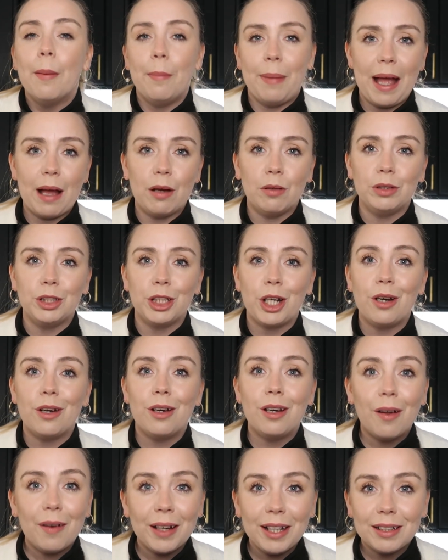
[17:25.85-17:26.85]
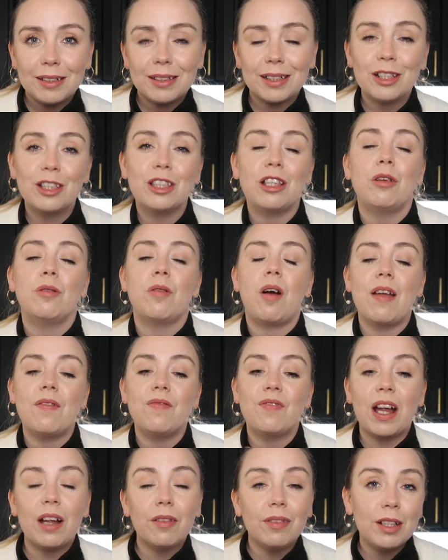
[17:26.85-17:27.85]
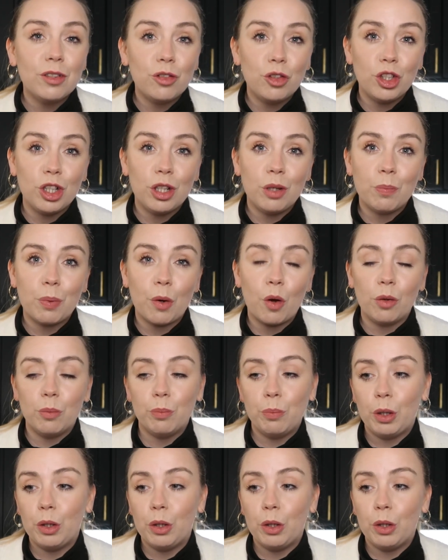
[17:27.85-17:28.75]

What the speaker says: pound light. So I found this dupe on